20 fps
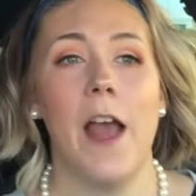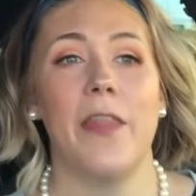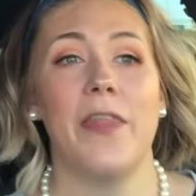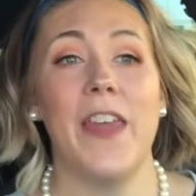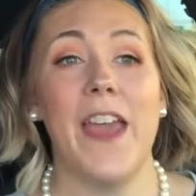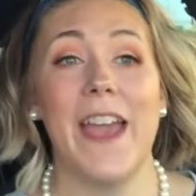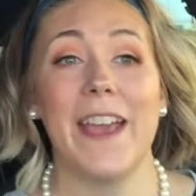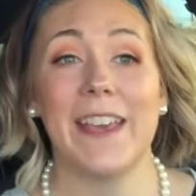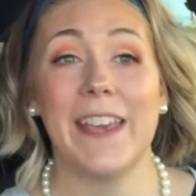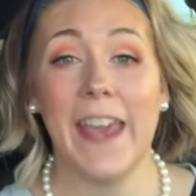
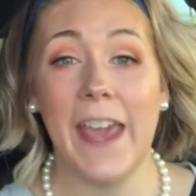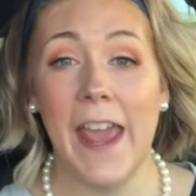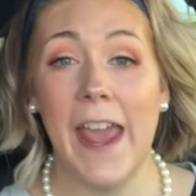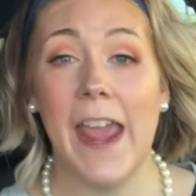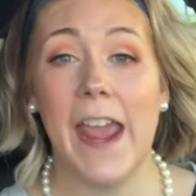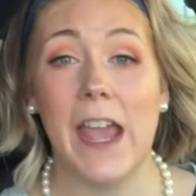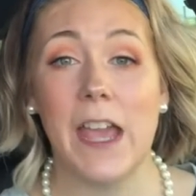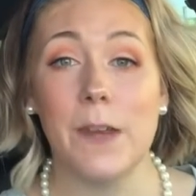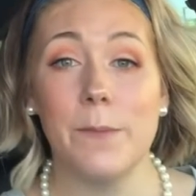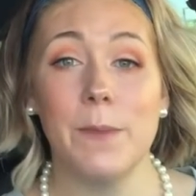that
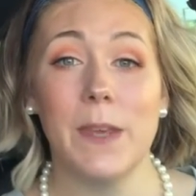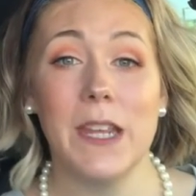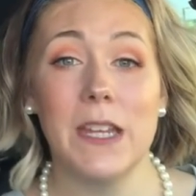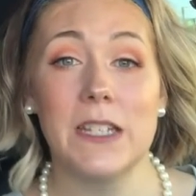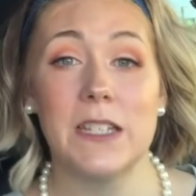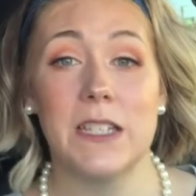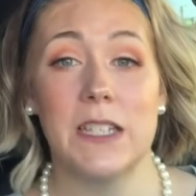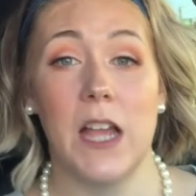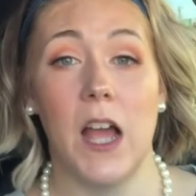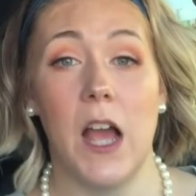can be
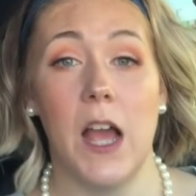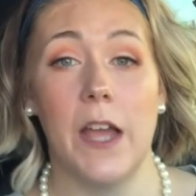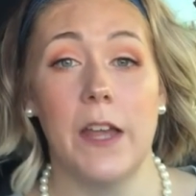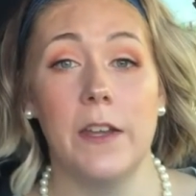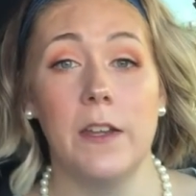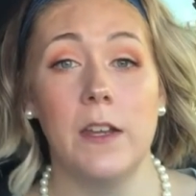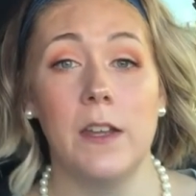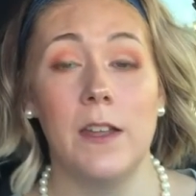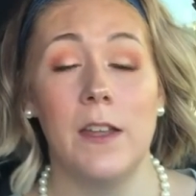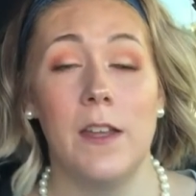
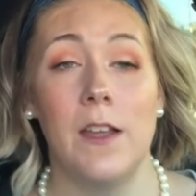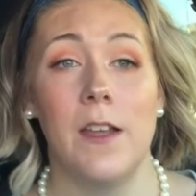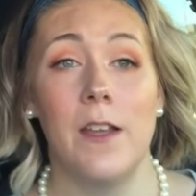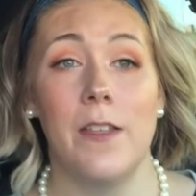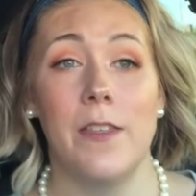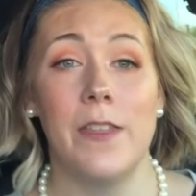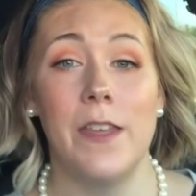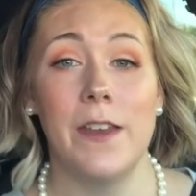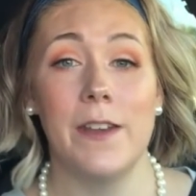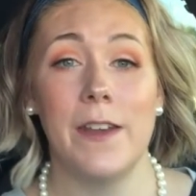
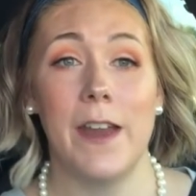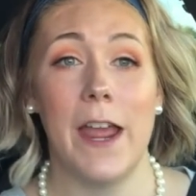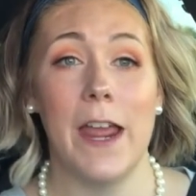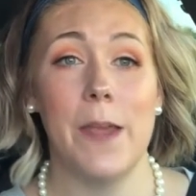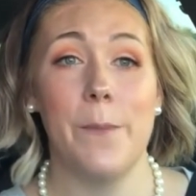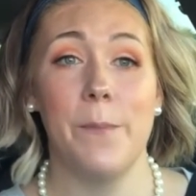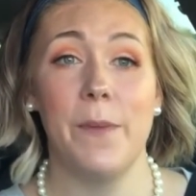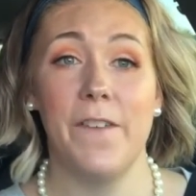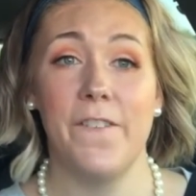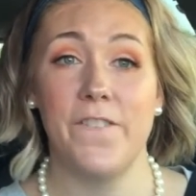done the
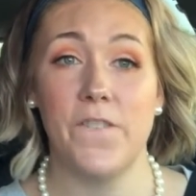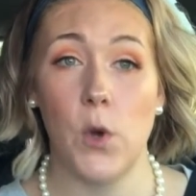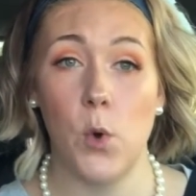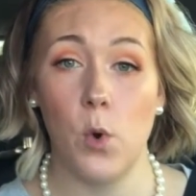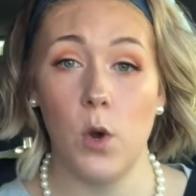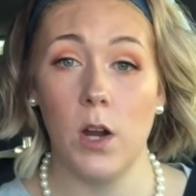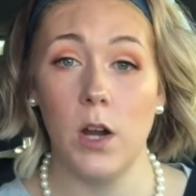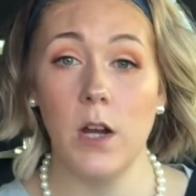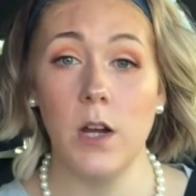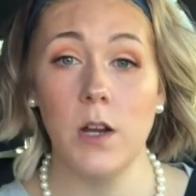night
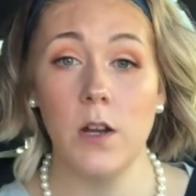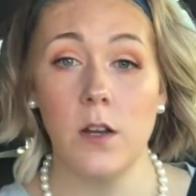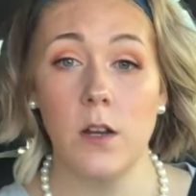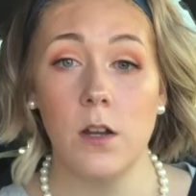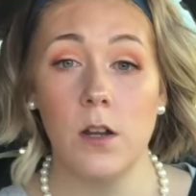before,